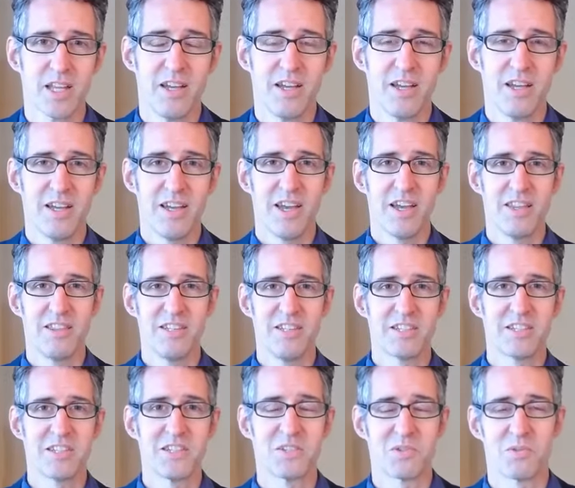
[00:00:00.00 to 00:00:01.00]
And this
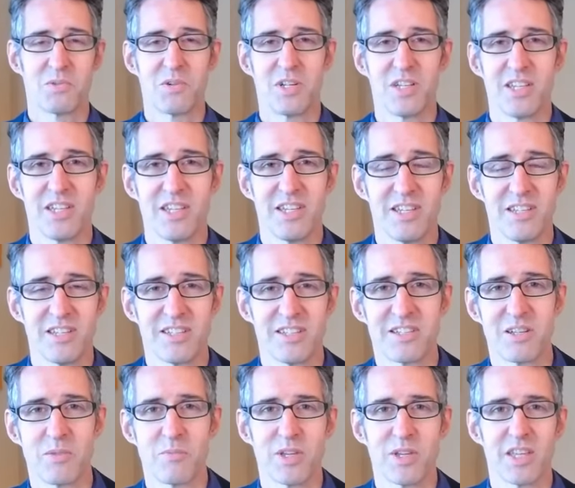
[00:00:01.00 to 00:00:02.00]
is really
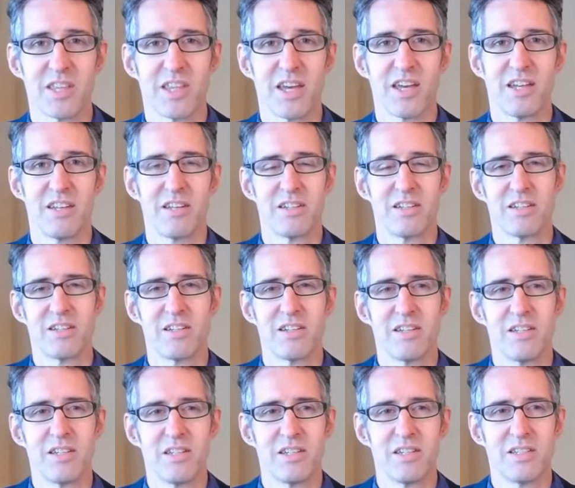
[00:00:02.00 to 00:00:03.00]
something that
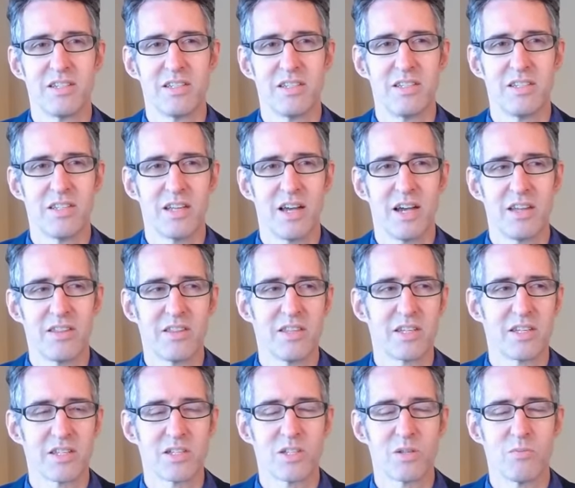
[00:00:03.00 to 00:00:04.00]
I think
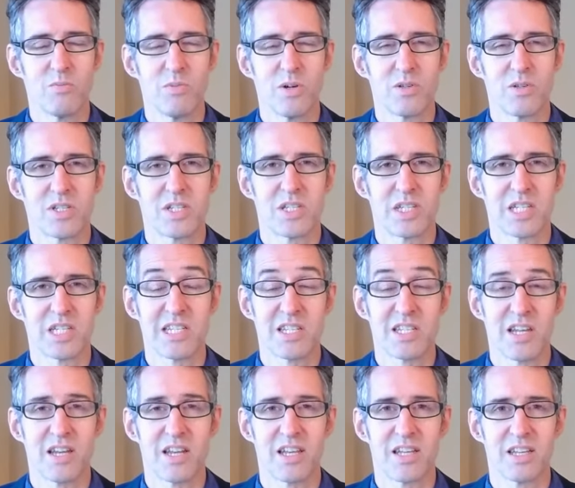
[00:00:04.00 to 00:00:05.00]
is the most
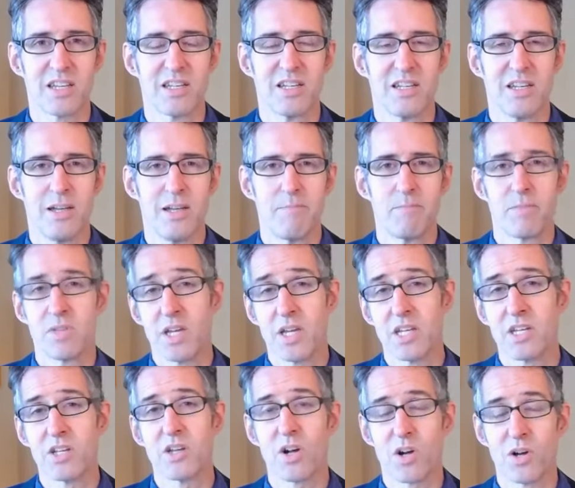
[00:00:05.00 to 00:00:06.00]
exciting and
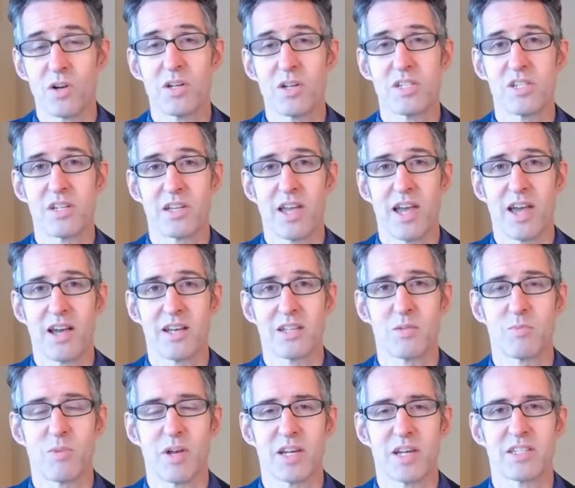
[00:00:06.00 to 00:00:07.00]
encouraging
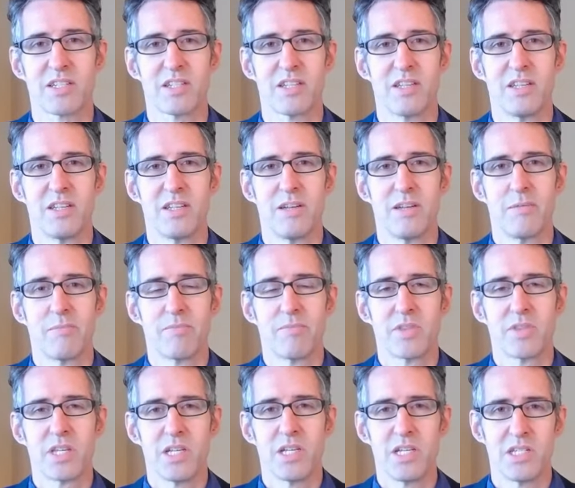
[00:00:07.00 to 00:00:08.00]
aspect
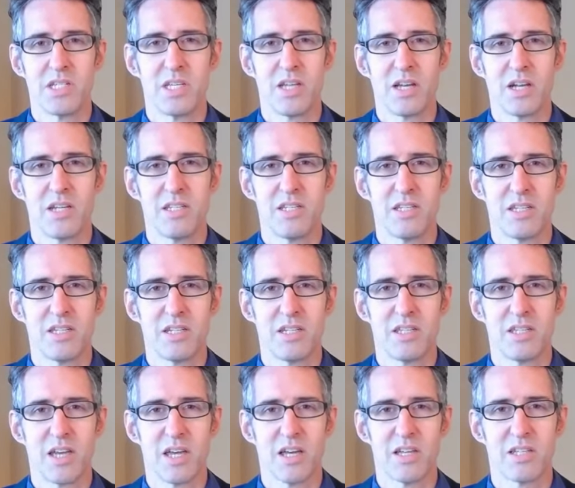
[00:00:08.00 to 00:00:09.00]
is the idea
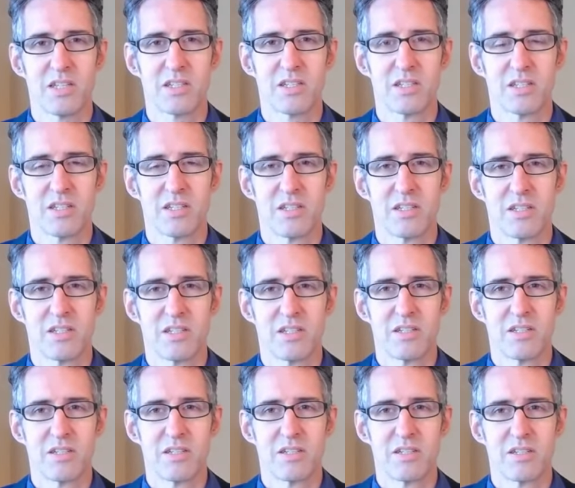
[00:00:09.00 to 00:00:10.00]
that
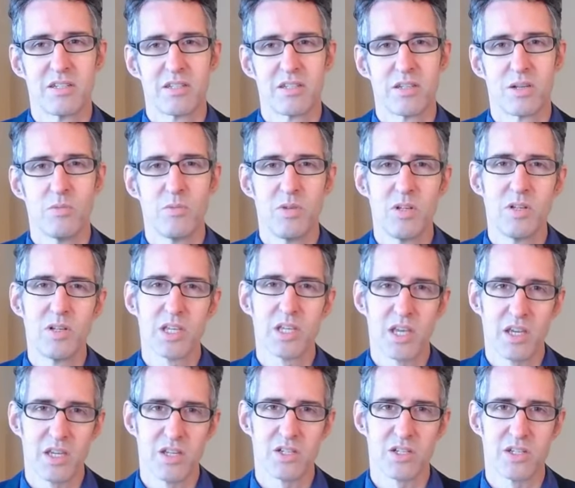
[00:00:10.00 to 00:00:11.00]

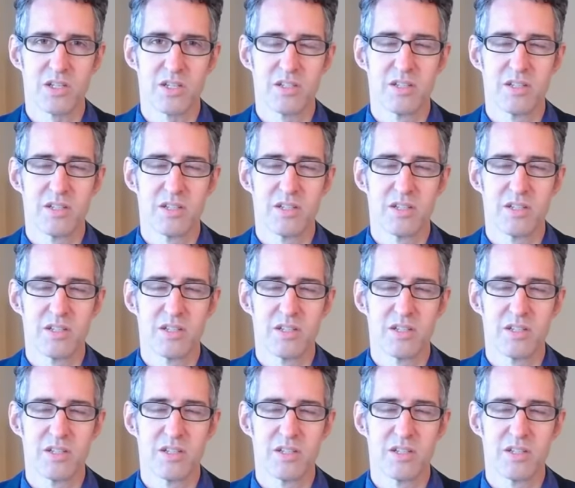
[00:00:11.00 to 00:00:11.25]
communication